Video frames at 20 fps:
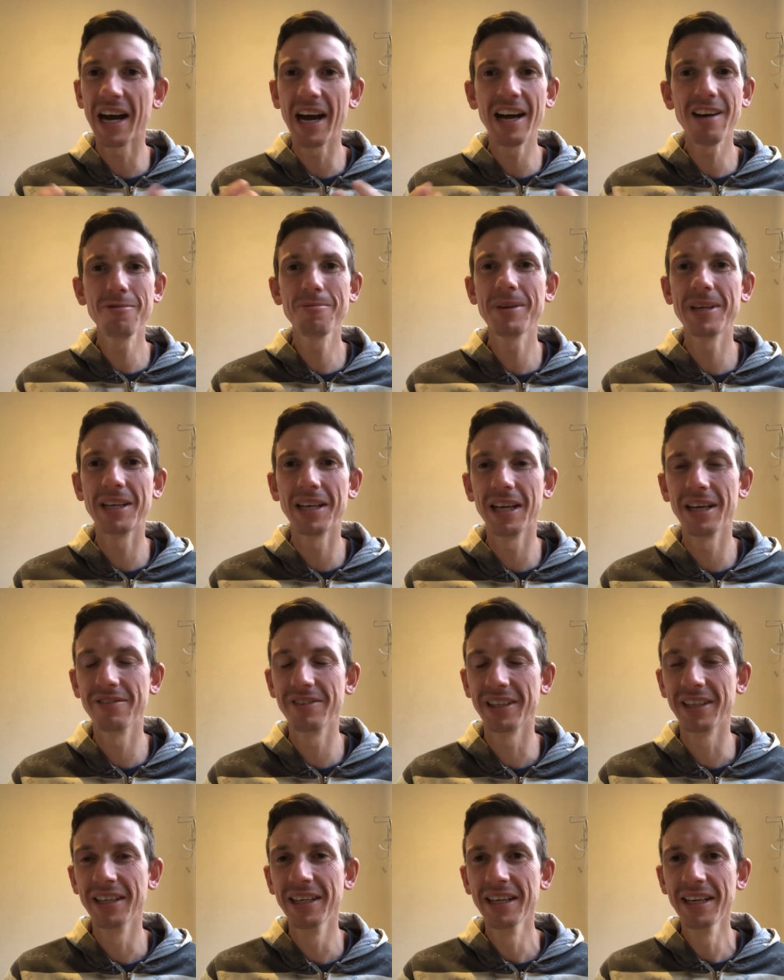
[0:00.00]
I've been
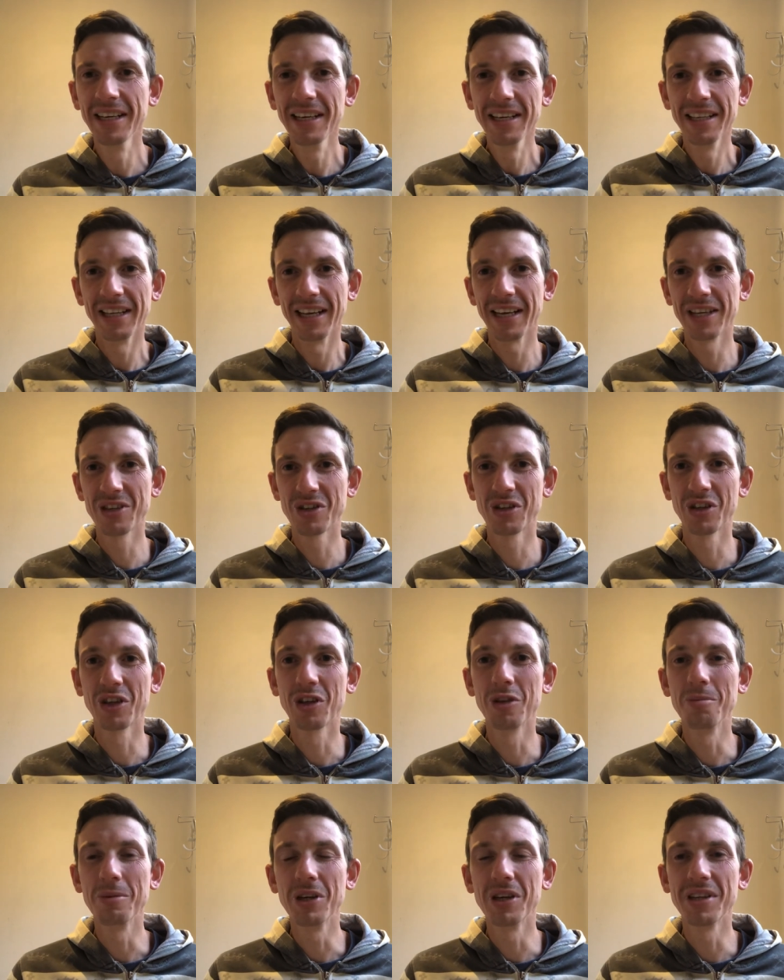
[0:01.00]
loving the extra
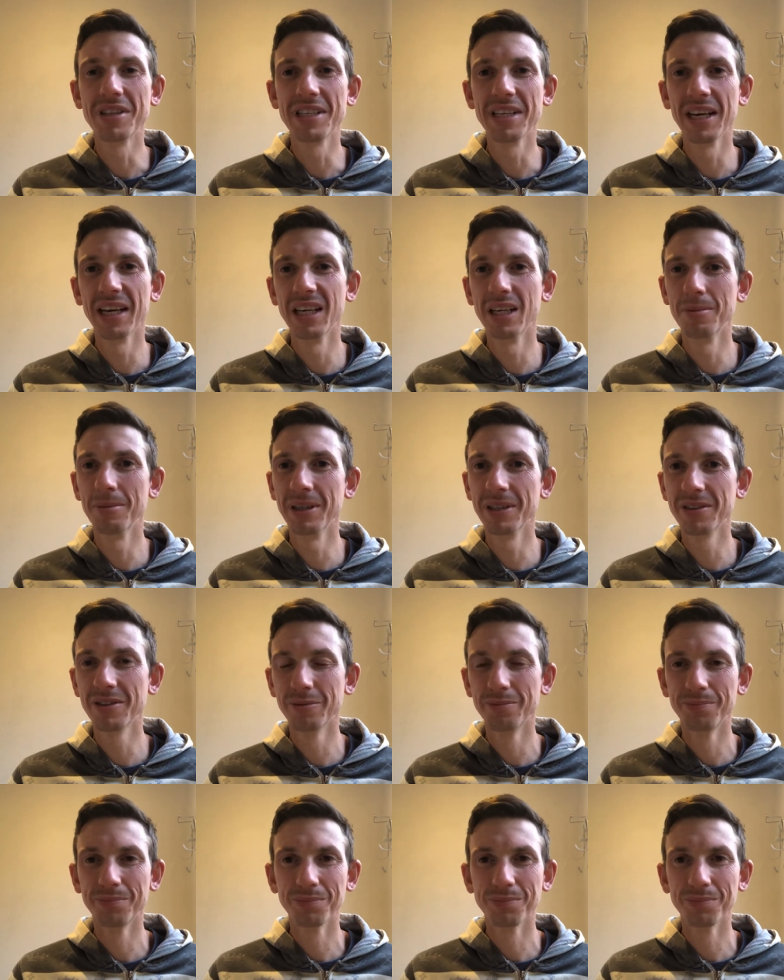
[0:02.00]
community element.